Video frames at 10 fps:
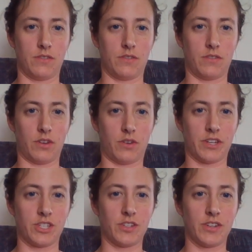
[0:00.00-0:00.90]
The
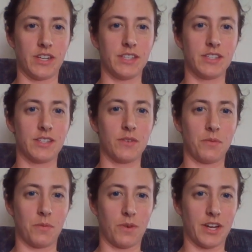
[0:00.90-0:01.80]
question is,
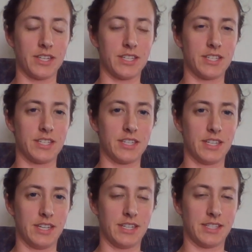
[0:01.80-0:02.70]
what
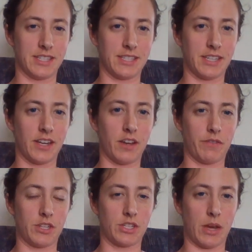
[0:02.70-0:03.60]
is the setting of
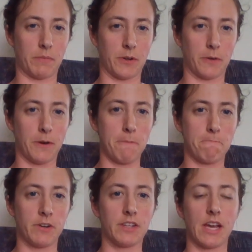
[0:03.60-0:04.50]
the chapter, right?
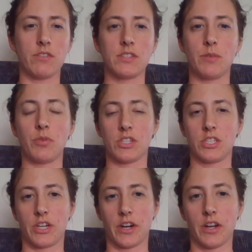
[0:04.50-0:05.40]
How does the book
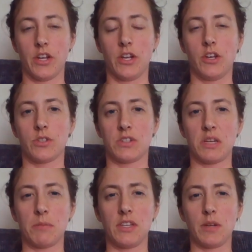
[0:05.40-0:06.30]
start? So
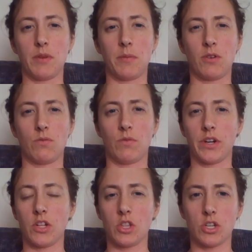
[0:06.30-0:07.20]
tell me a little bit about what
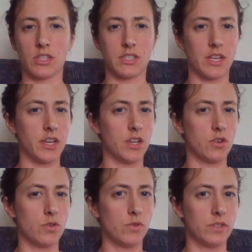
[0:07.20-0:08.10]
it looks like,
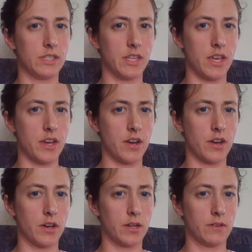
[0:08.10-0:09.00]
who's
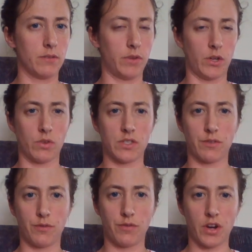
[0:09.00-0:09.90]
there. You know, it's a
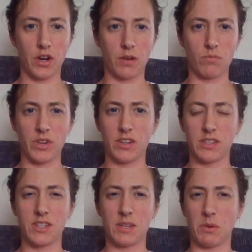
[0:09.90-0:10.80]
farm. What else
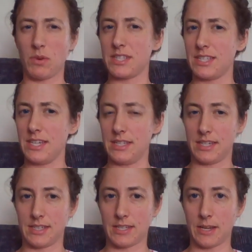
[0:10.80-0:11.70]
can you tell me? What
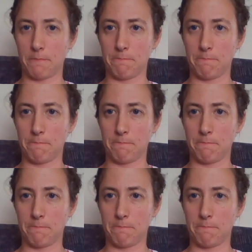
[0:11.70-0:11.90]
season is it?